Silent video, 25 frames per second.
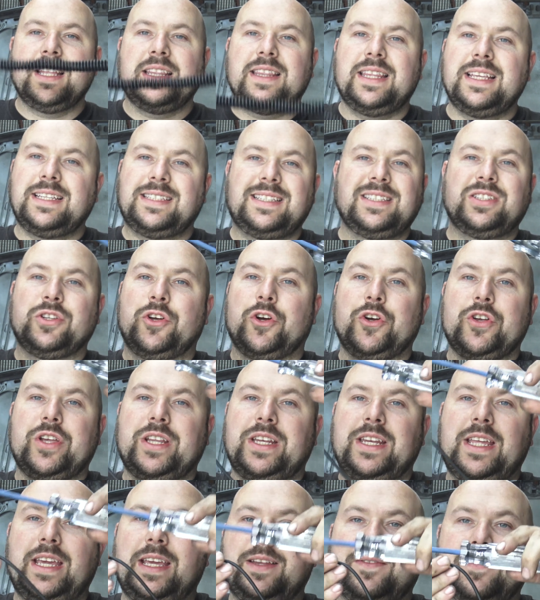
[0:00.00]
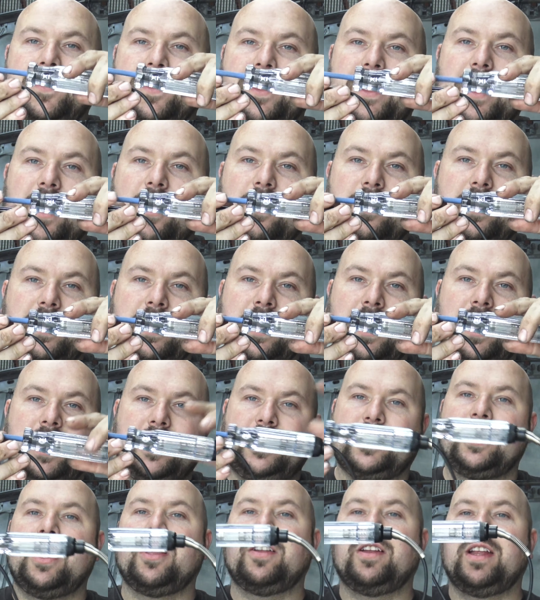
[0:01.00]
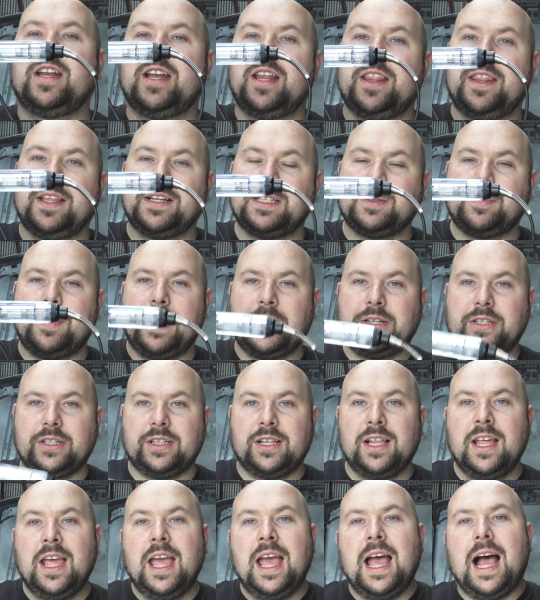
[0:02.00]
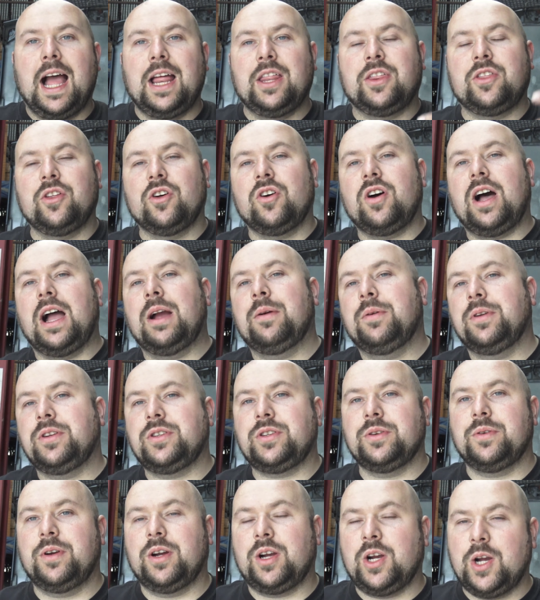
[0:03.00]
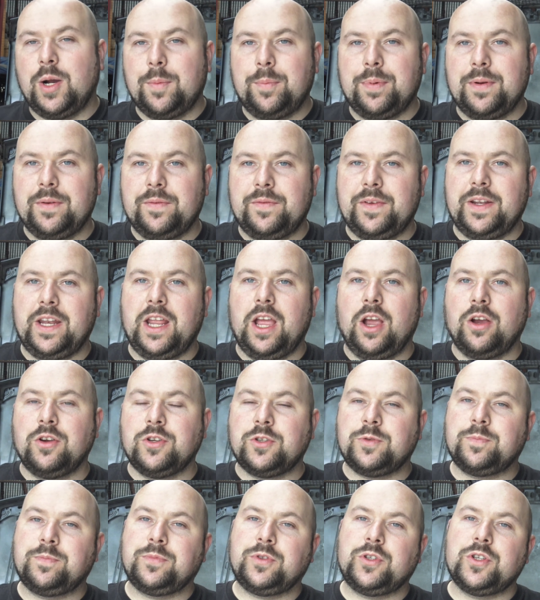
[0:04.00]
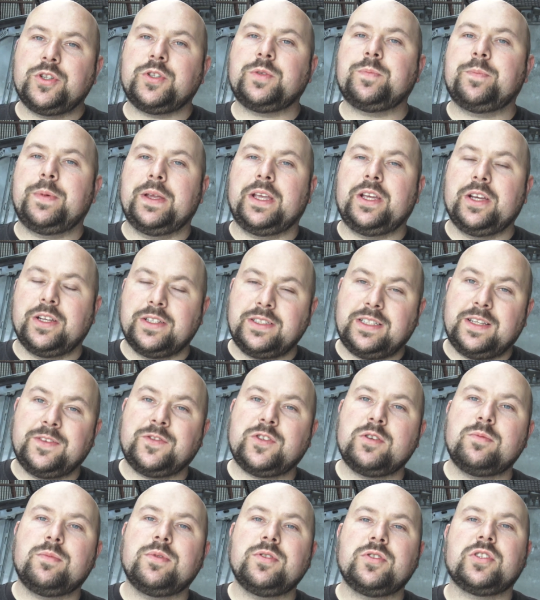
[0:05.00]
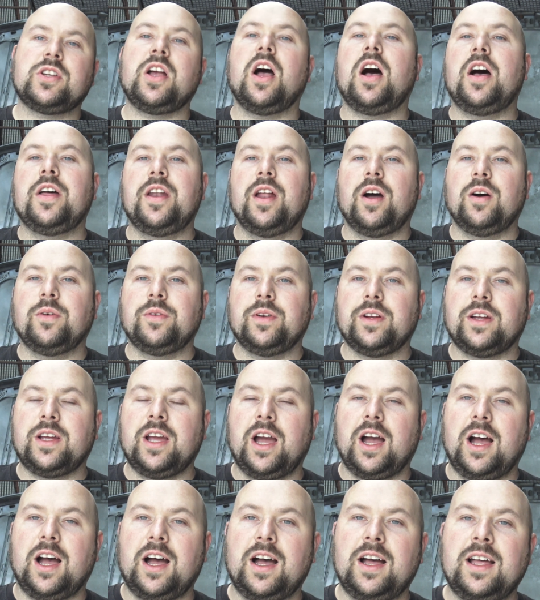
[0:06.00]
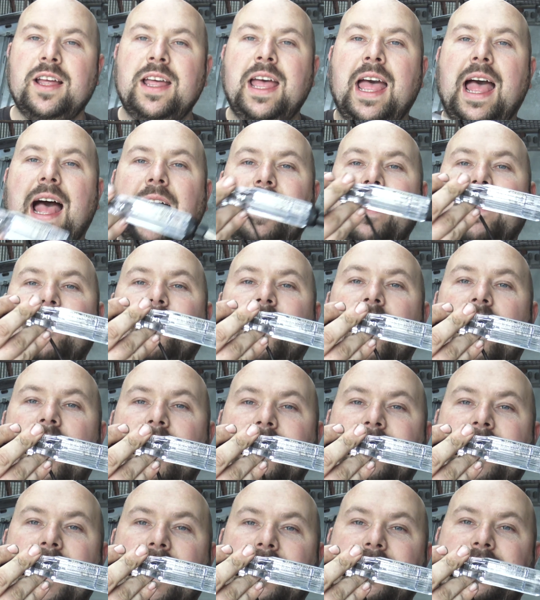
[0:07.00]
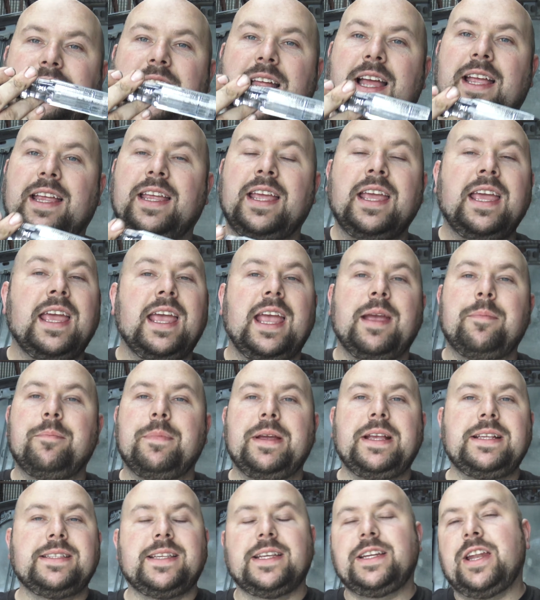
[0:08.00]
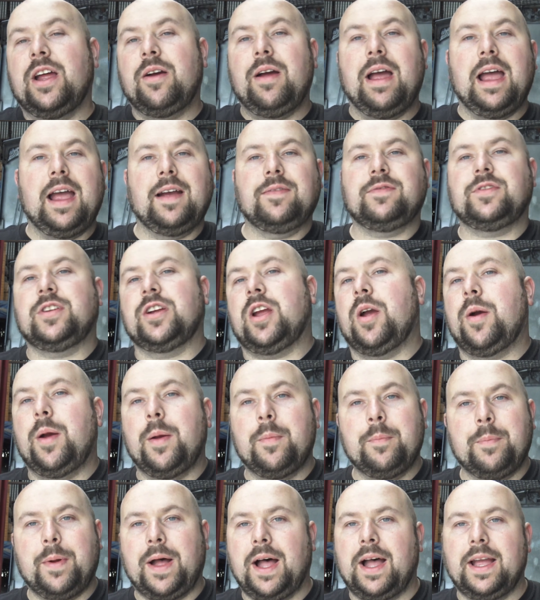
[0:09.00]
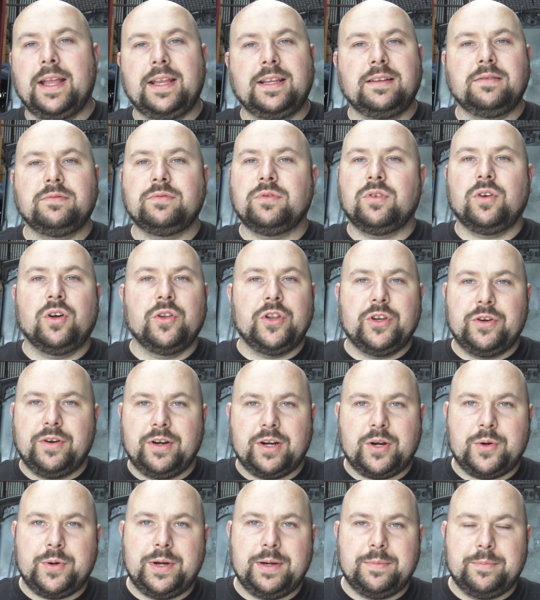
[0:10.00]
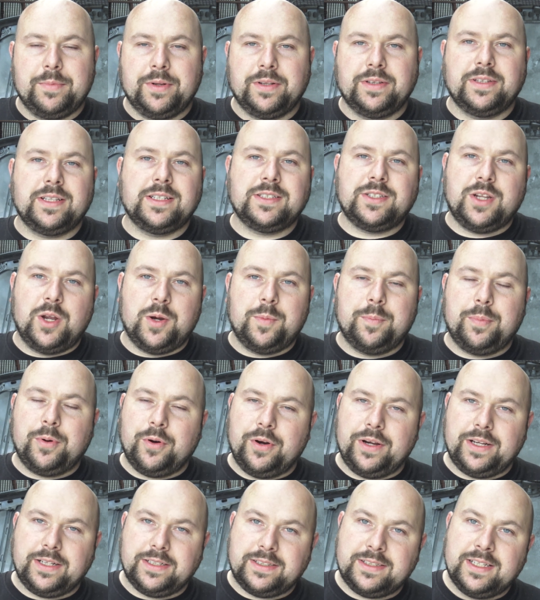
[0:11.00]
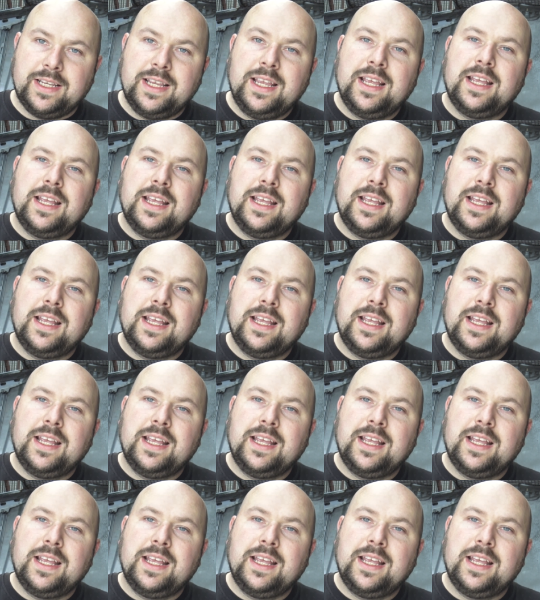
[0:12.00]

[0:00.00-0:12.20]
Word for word: This is all you need for the older cars. You don't need anything special. I thought I would do a couple of videos just because if someone's got an older car and they've got a Tesla, it means they don't have to go and buy other equipment. There's no point.